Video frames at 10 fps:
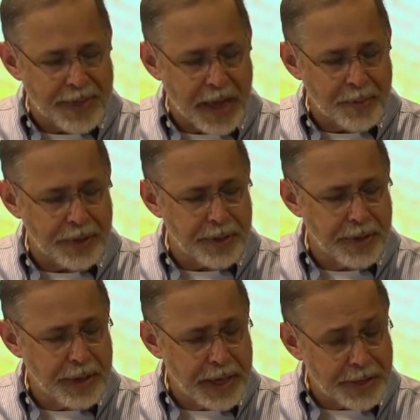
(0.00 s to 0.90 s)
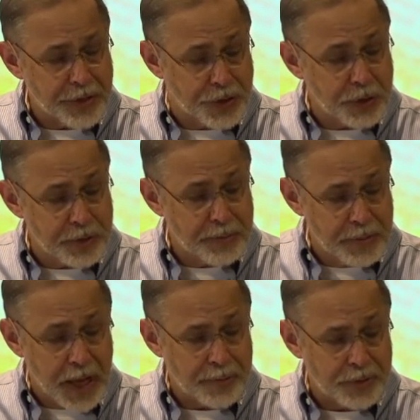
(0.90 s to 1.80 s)
that it should
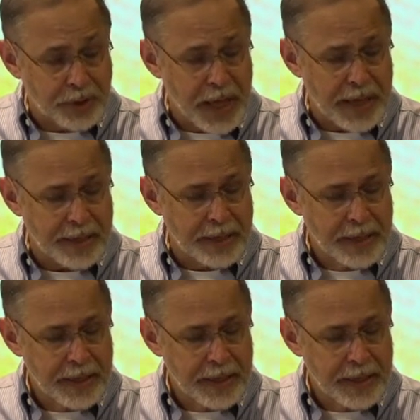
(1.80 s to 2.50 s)
come to light.